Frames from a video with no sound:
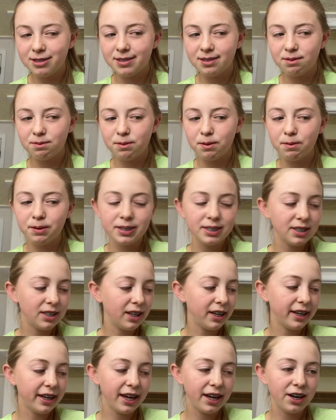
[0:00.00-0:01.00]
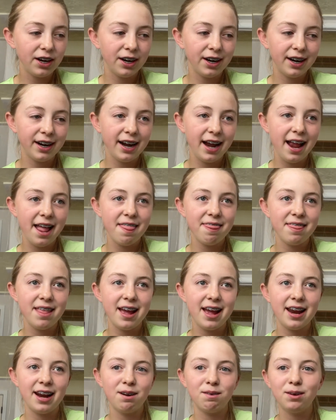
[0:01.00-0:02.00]
we went to look at her, and
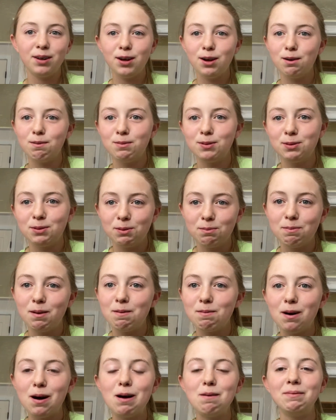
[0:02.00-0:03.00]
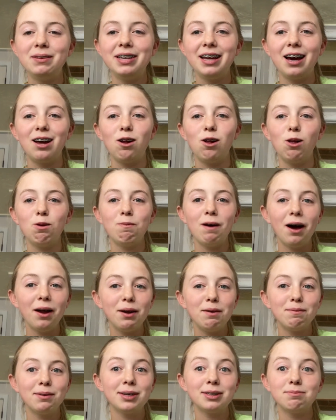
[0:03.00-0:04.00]
then I went home and told my mom and dad all about
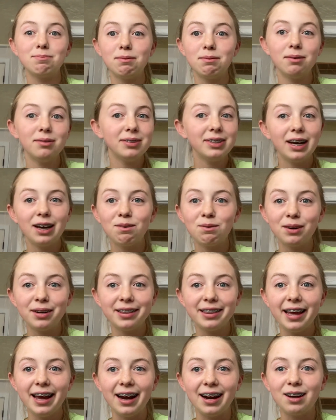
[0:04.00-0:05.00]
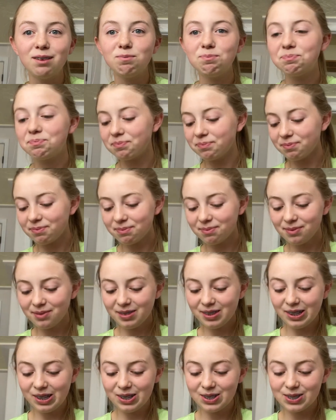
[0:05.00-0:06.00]
it because my mom and dad weren't there.
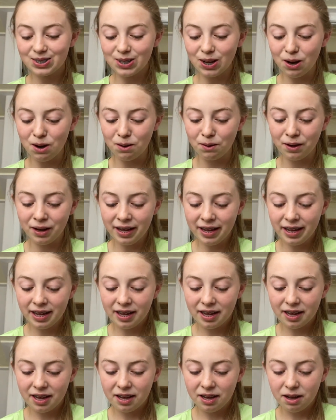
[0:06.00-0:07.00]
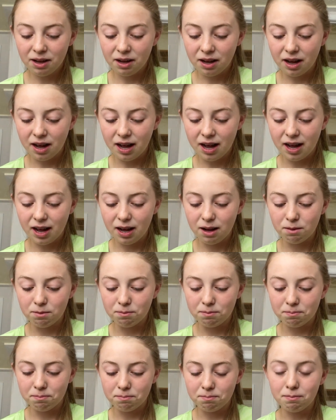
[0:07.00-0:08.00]
So
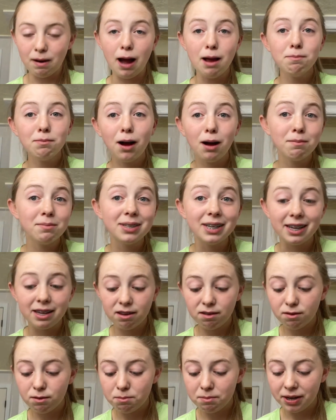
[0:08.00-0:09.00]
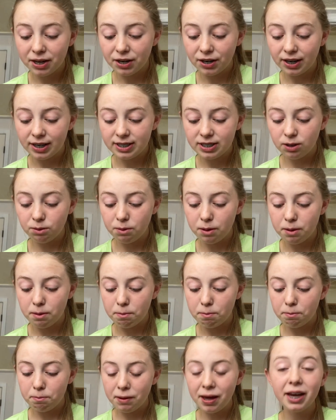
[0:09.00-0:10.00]
my mom didn't even meet her until we
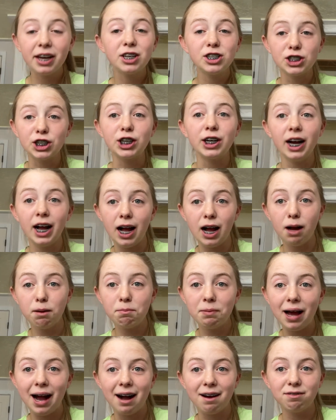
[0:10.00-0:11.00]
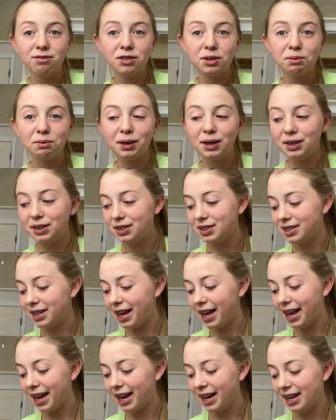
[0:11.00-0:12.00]
picked her up afterwards,
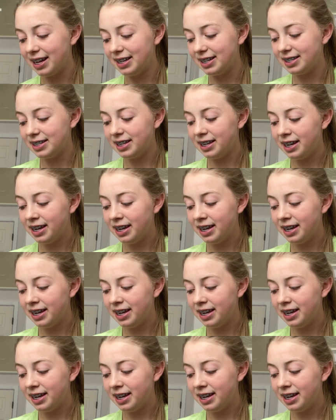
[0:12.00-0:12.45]
and